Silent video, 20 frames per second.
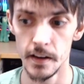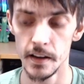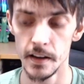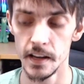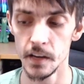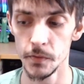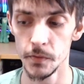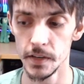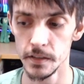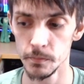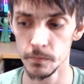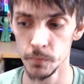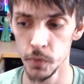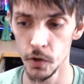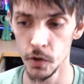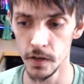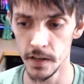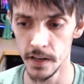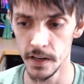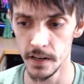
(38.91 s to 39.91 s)
If we
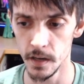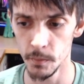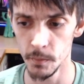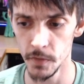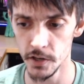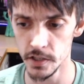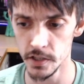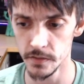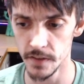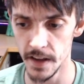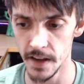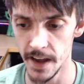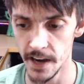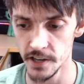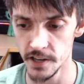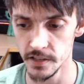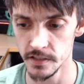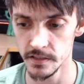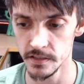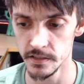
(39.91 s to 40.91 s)
put in a bunch of
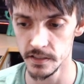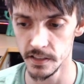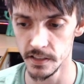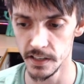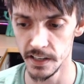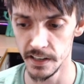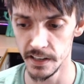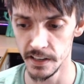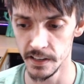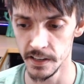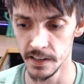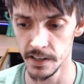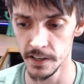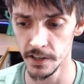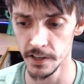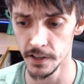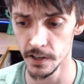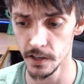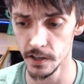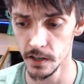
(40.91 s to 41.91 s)
actions in
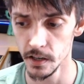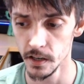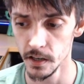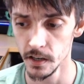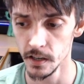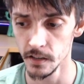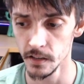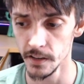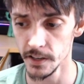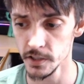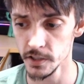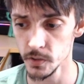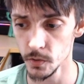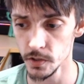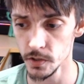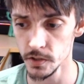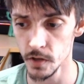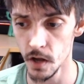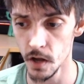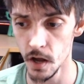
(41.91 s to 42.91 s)
here, like
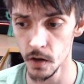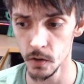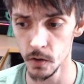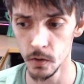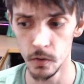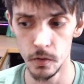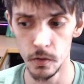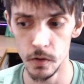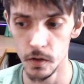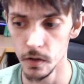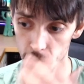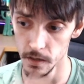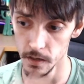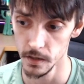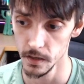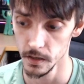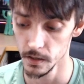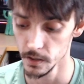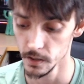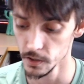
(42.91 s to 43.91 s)
source toggle,
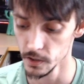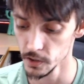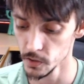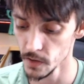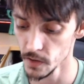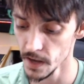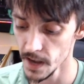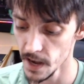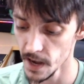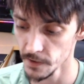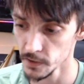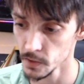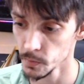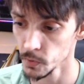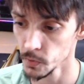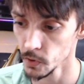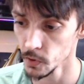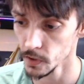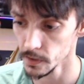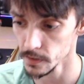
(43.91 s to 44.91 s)
you have to
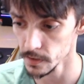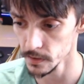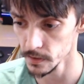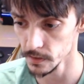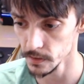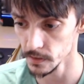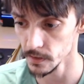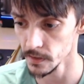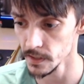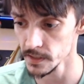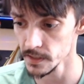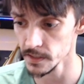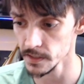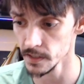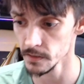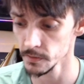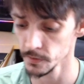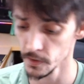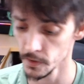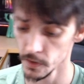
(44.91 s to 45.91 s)
put this
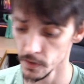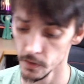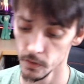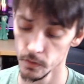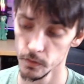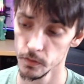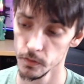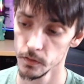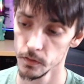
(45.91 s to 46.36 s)
info